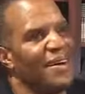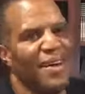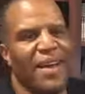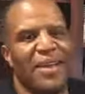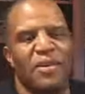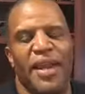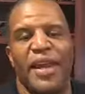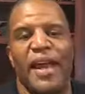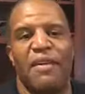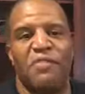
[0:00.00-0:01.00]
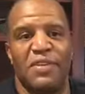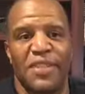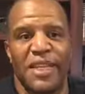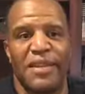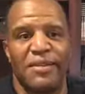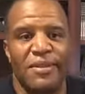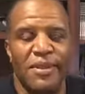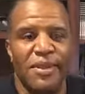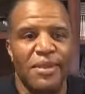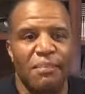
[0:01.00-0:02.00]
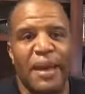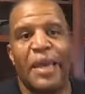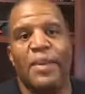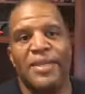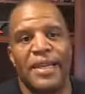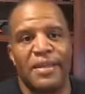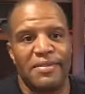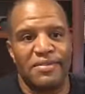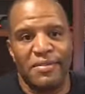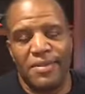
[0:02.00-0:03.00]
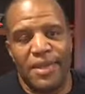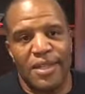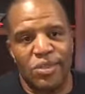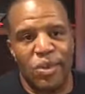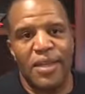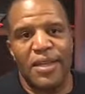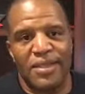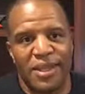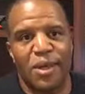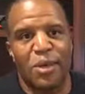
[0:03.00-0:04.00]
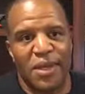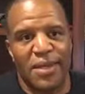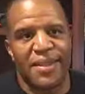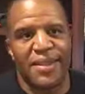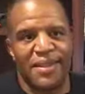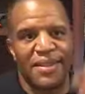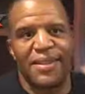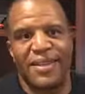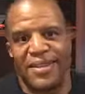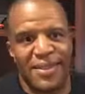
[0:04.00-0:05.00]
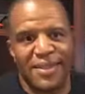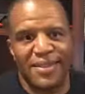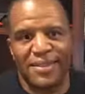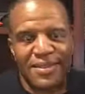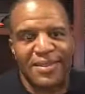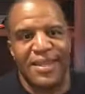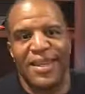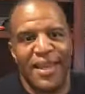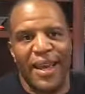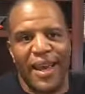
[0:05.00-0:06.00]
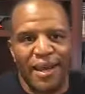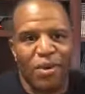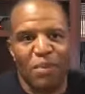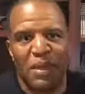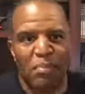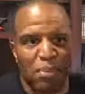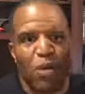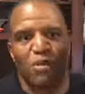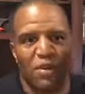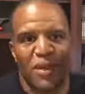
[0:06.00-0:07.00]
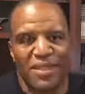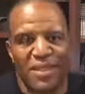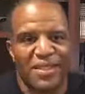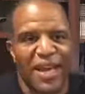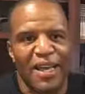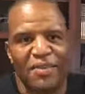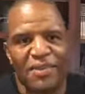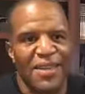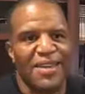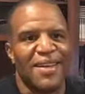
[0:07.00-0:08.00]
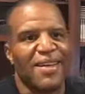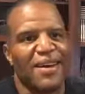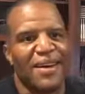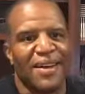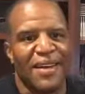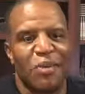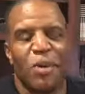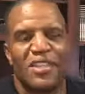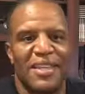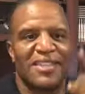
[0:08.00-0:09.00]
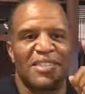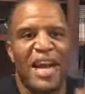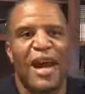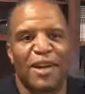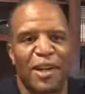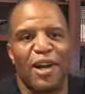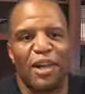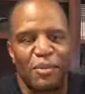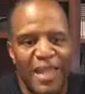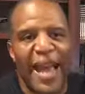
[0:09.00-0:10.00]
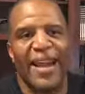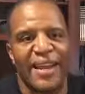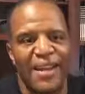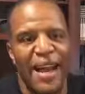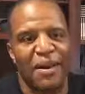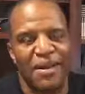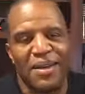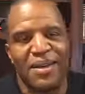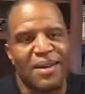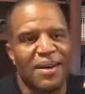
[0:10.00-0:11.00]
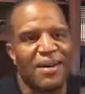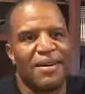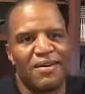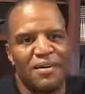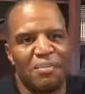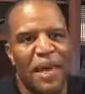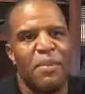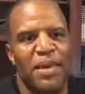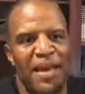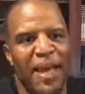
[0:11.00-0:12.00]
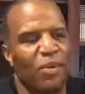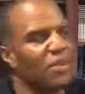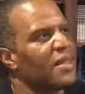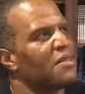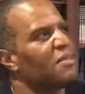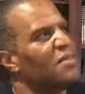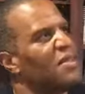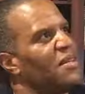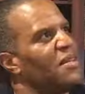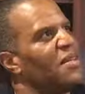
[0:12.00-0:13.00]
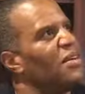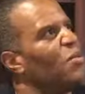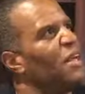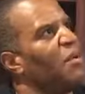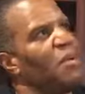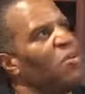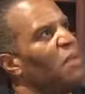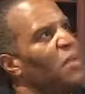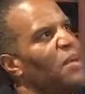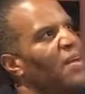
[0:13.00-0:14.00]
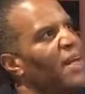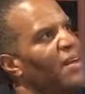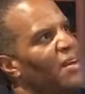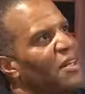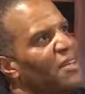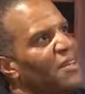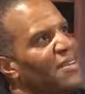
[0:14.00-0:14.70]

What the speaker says: And you can't have 15 babies at 20 years old either, because he ain't going to be broke for the rest of his life. He wants his child to call him daddy, not baby daddy. What's that? You know, ain't going to be no baby daddy, are you?